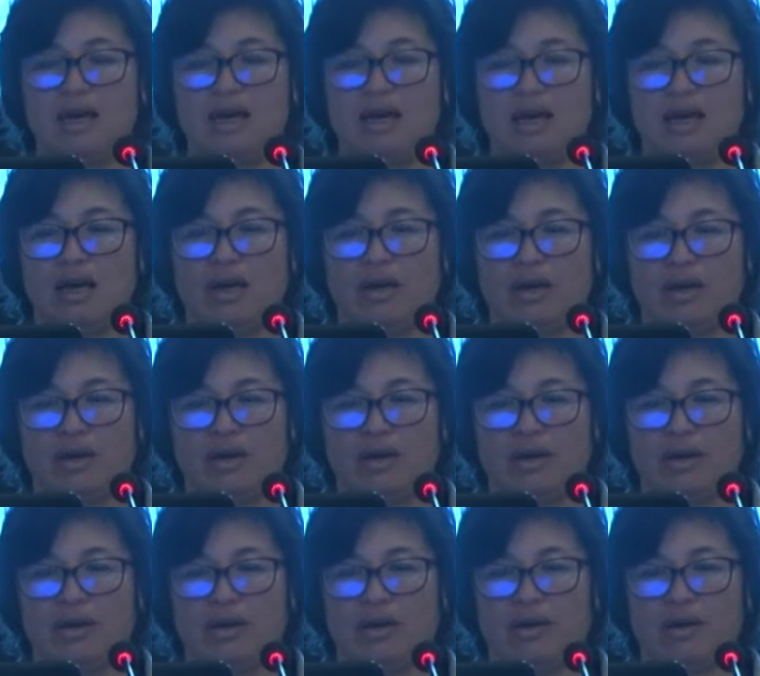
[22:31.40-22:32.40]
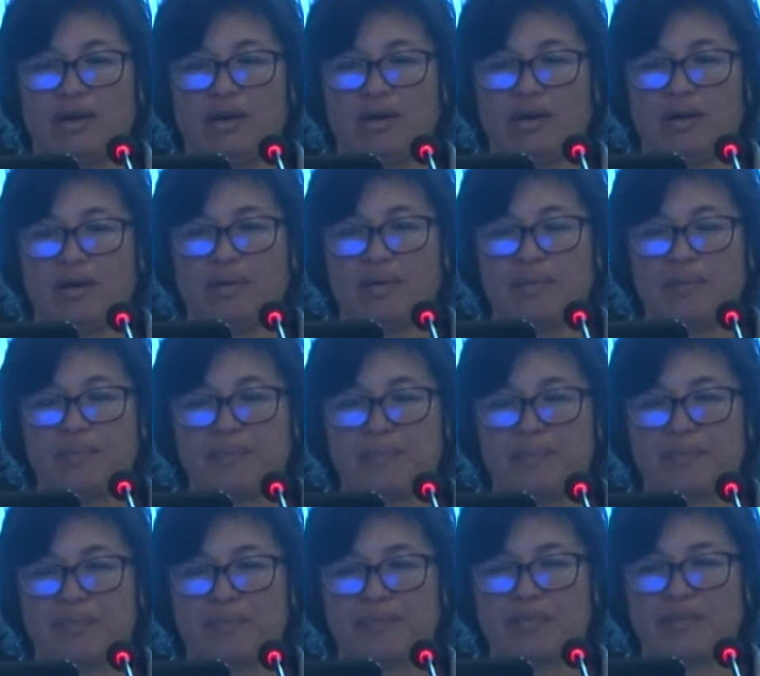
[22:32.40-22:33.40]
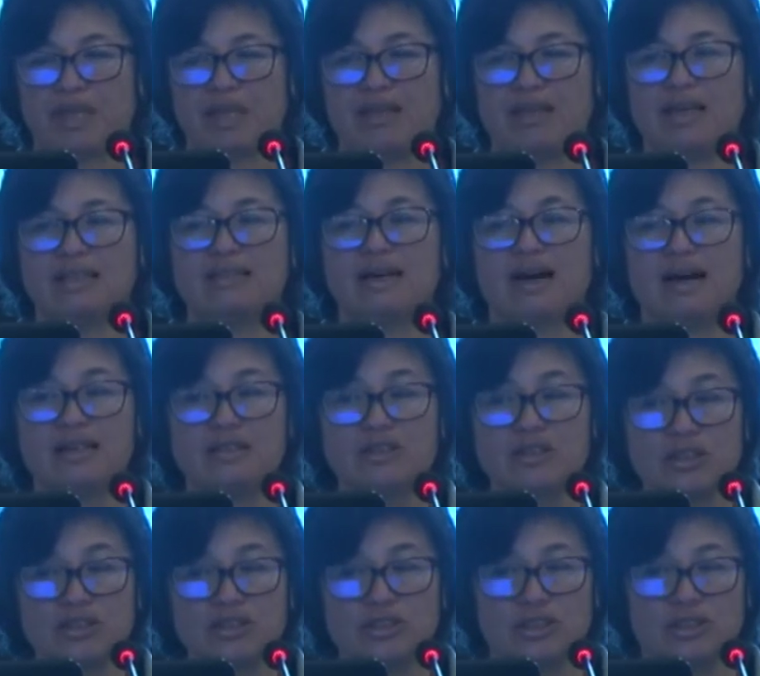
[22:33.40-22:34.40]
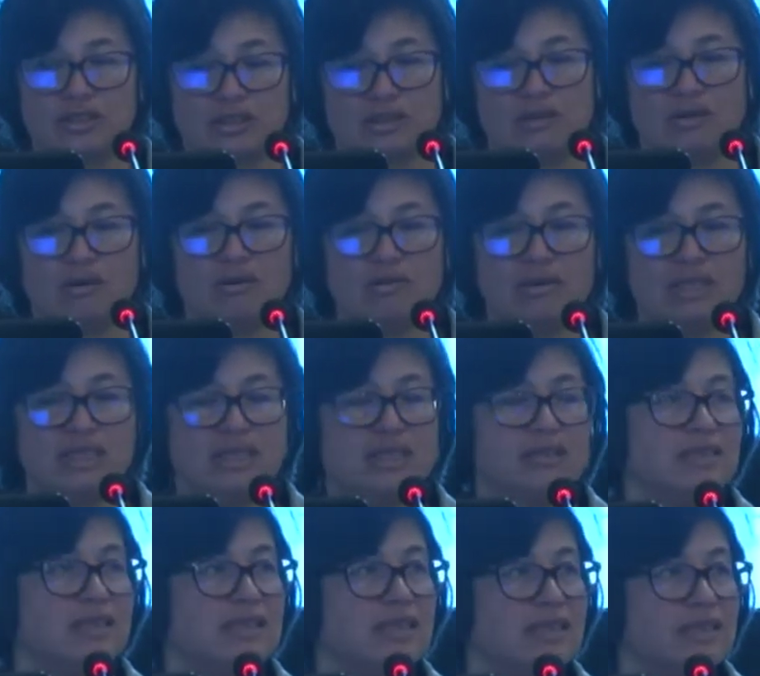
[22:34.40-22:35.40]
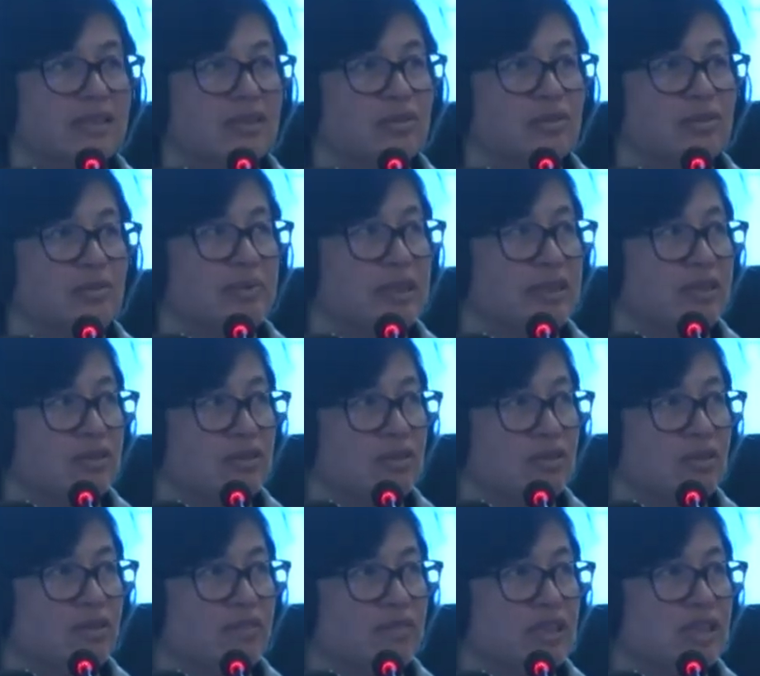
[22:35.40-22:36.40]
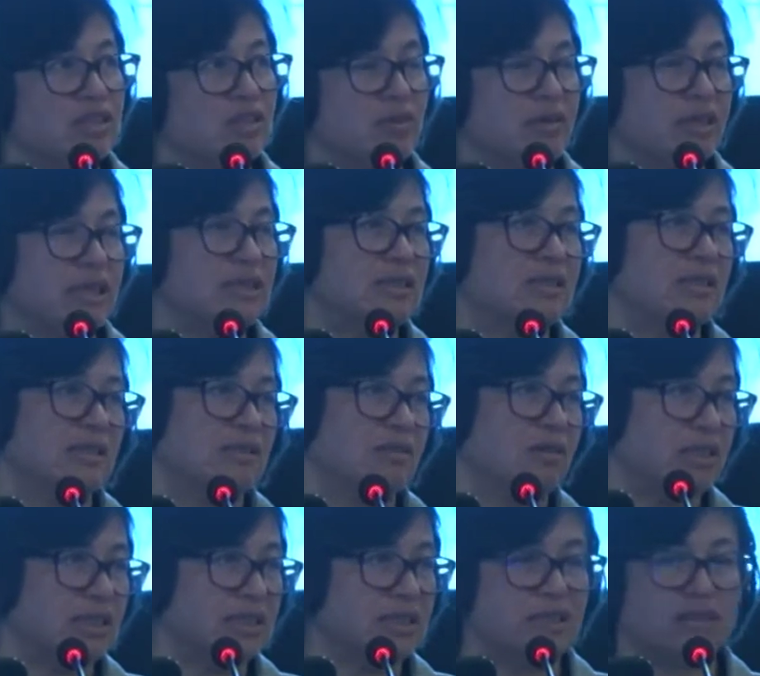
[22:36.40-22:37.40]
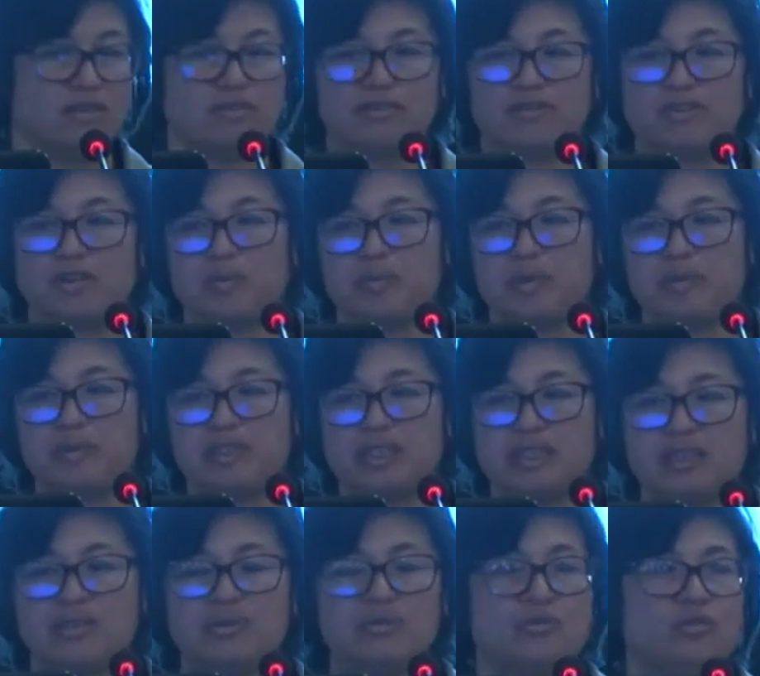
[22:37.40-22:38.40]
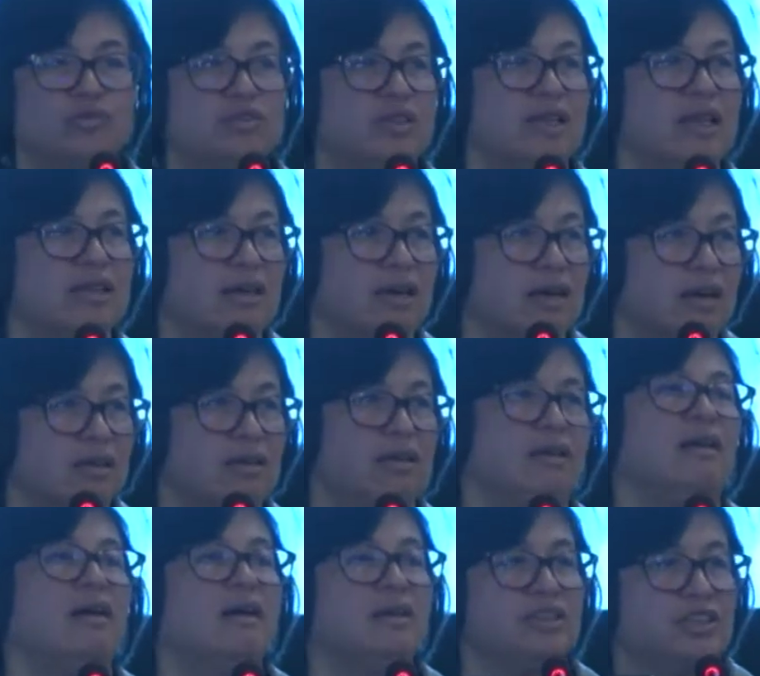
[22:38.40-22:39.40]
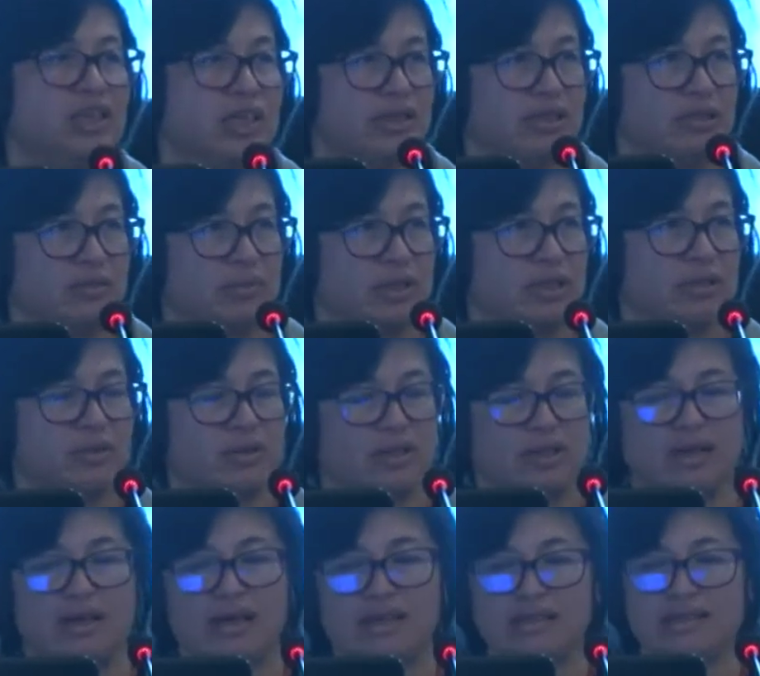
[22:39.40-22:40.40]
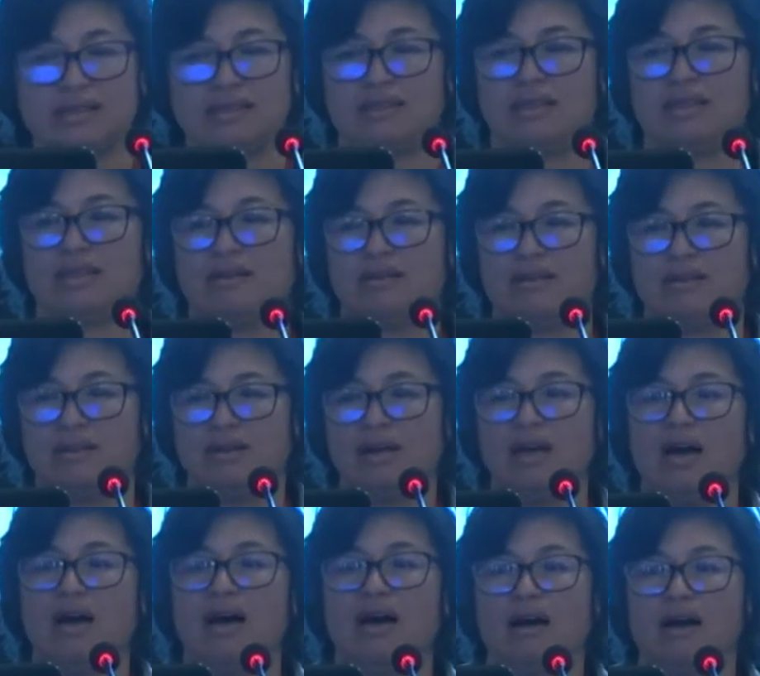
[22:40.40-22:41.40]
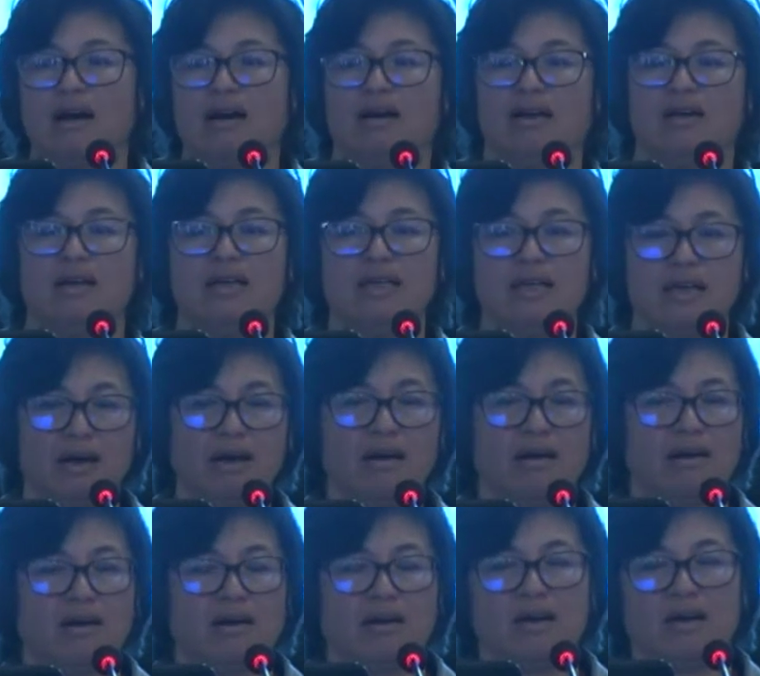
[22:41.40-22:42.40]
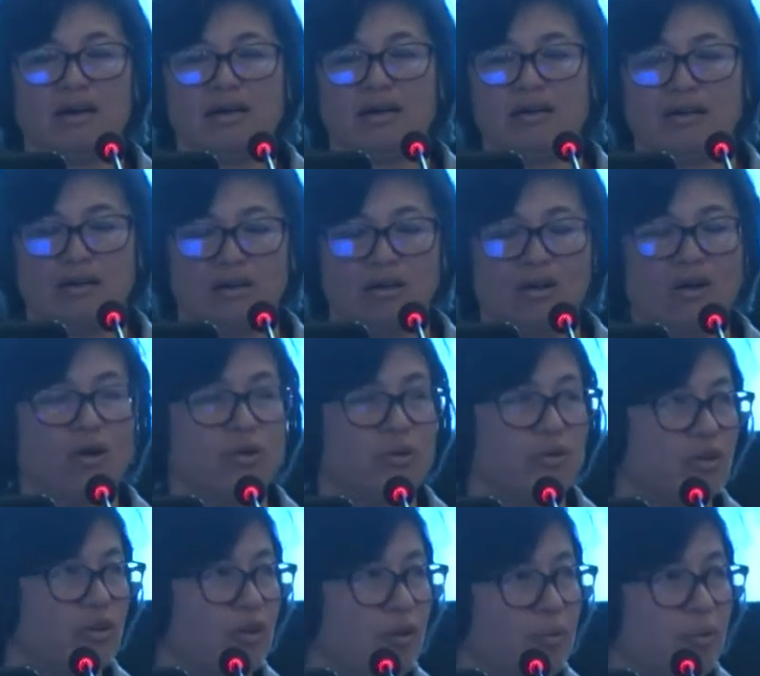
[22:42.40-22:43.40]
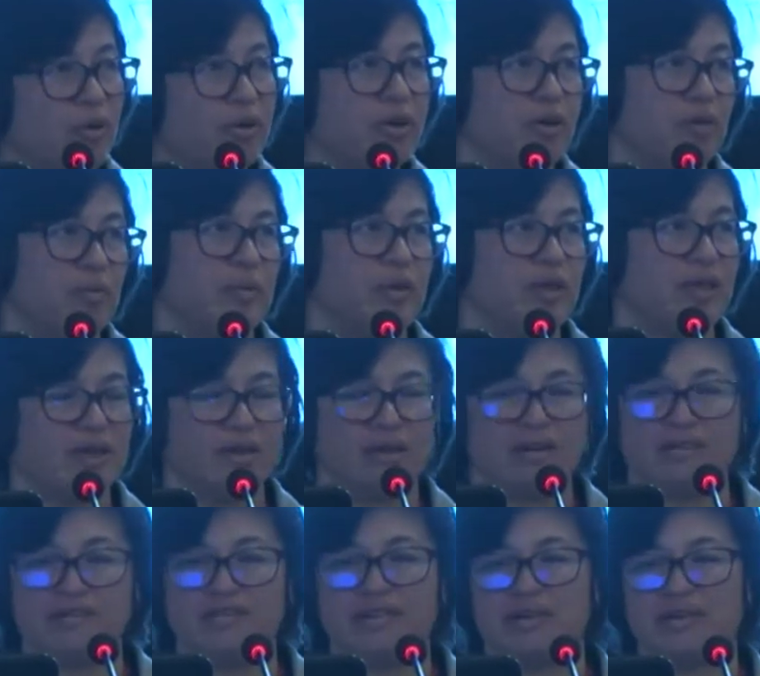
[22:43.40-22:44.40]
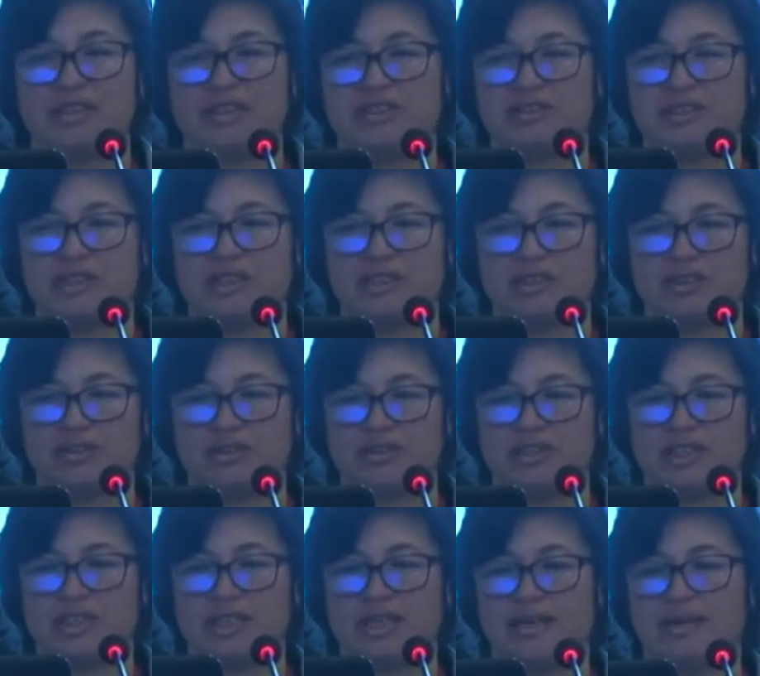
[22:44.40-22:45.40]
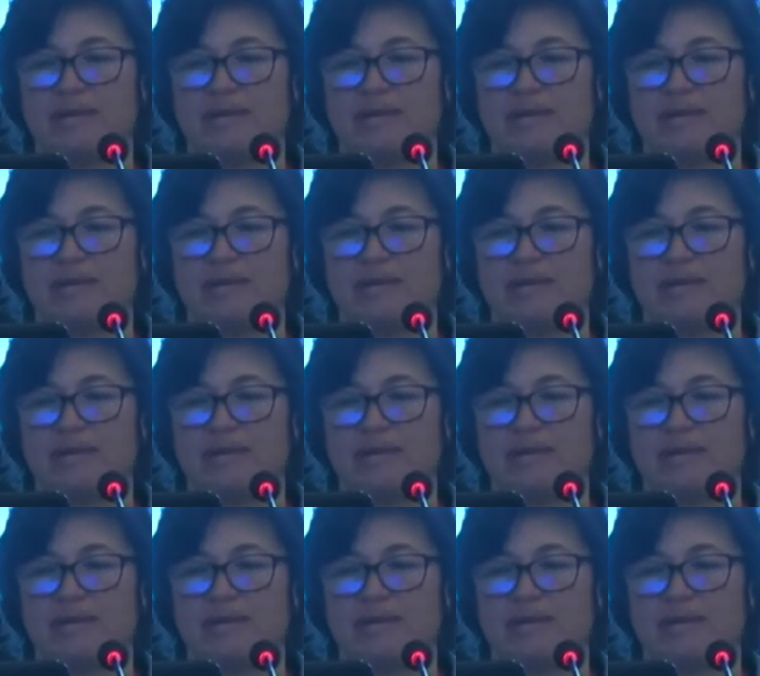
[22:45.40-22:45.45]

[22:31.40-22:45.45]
um, that are not already assessed could be also of interest, and a list of hermetic use that are largely recognized uh, are, are on the work, but are very interesting to share.